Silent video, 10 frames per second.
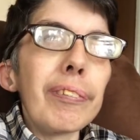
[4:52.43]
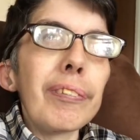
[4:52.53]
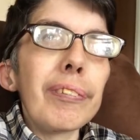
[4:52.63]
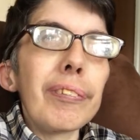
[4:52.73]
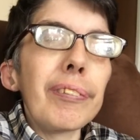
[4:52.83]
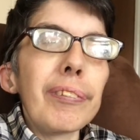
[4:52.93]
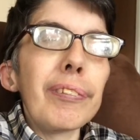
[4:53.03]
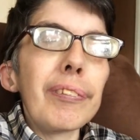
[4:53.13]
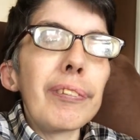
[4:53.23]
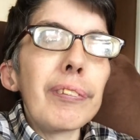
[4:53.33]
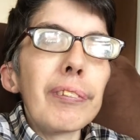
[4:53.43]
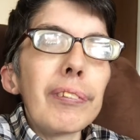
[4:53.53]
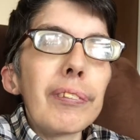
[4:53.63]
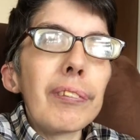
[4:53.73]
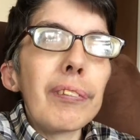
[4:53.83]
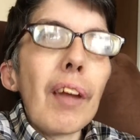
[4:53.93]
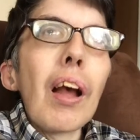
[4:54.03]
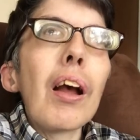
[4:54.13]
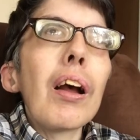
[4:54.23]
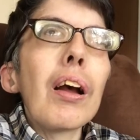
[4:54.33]

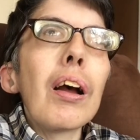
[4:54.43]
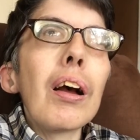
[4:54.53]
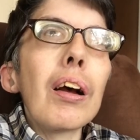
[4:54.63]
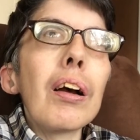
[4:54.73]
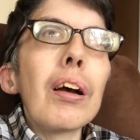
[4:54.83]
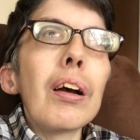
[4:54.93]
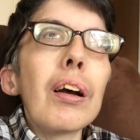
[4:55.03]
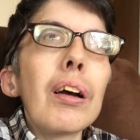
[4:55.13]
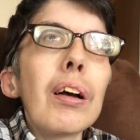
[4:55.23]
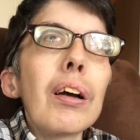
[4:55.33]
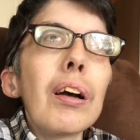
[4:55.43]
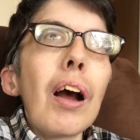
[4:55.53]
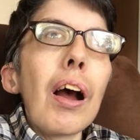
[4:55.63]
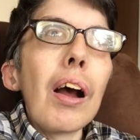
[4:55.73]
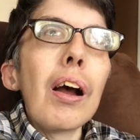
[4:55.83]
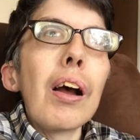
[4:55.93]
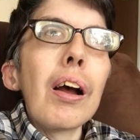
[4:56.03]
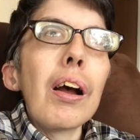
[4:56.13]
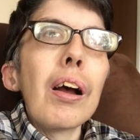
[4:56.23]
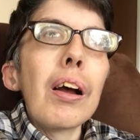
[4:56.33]

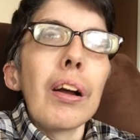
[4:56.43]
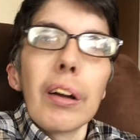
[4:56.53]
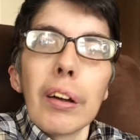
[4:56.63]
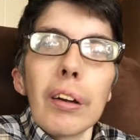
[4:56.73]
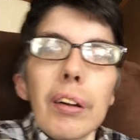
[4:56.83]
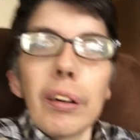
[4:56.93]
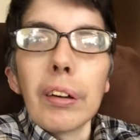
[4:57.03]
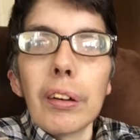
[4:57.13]
(silence)